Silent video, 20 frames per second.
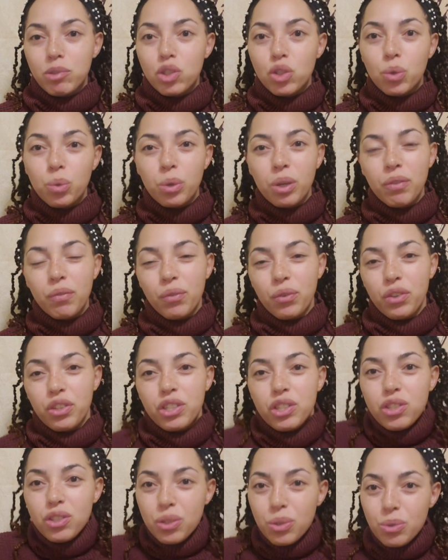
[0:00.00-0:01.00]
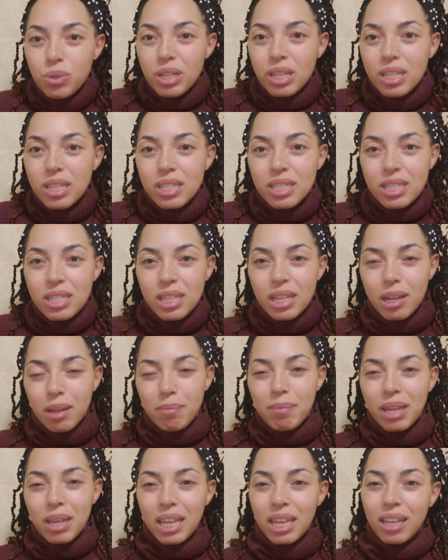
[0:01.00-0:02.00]
doing for the students and I'm
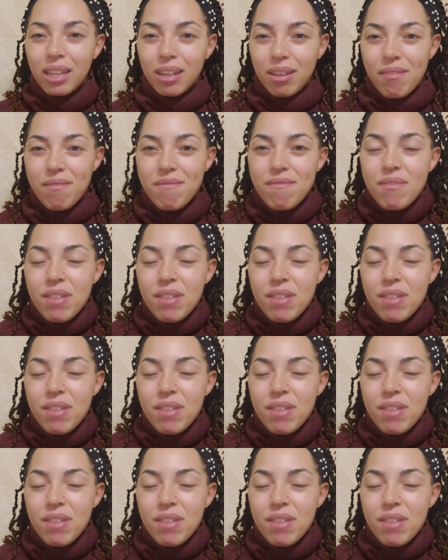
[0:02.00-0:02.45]
making it